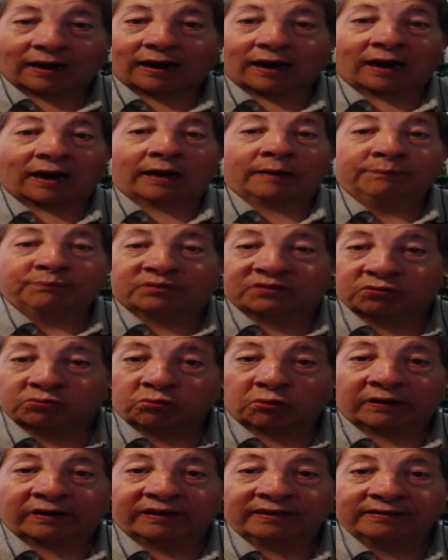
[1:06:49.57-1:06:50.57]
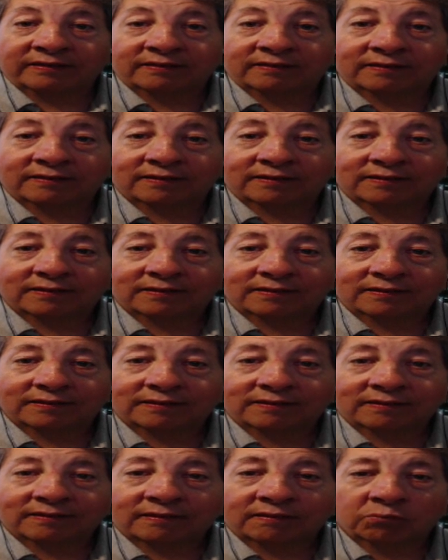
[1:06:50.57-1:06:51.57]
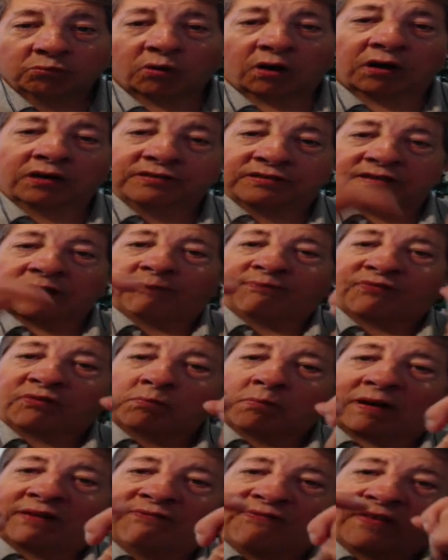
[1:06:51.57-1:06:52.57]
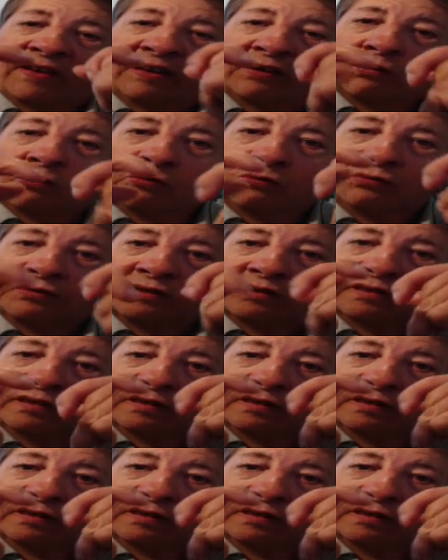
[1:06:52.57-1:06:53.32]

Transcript: I'm straight. Well, except for my fingers.